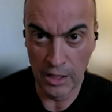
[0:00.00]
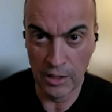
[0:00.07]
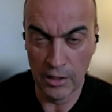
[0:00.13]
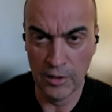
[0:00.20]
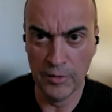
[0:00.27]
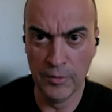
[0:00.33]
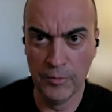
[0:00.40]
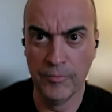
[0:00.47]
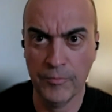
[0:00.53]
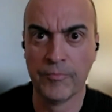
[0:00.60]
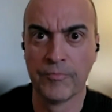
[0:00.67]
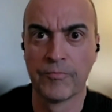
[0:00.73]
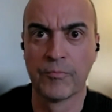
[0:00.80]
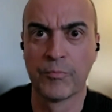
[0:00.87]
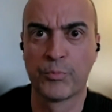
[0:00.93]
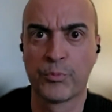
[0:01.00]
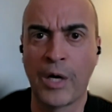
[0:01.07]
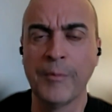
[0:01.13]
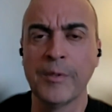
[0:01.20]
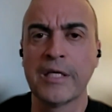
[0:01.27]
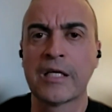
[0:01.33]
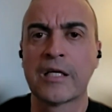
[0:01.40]

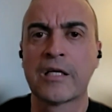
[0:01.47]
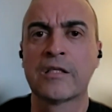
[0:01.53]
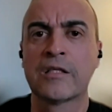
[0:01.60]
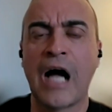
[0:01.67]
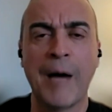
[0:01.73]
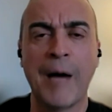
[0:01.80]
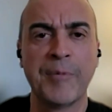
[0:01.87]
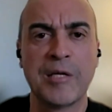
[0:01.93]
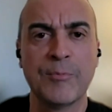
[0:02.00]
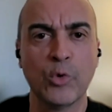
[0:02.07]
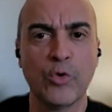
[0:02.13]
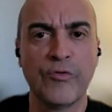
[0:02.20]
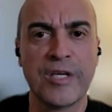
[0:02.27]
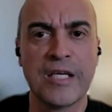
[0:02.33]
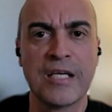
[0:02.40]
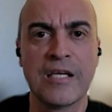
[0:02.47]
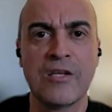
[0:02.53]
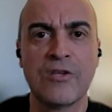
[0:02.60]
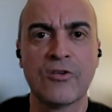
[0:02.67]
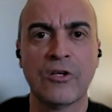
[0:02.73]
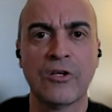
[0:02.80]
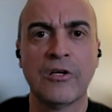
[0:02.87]
Probably comedy
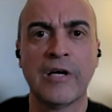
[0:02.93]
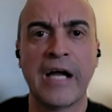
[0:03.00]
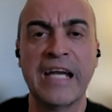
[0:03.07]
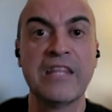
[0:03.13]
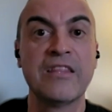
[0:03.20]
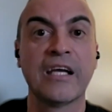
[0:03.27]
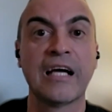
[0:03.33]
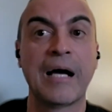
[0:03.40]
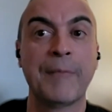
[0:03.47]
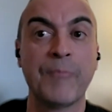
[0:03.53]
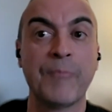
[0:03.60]
movies or anything.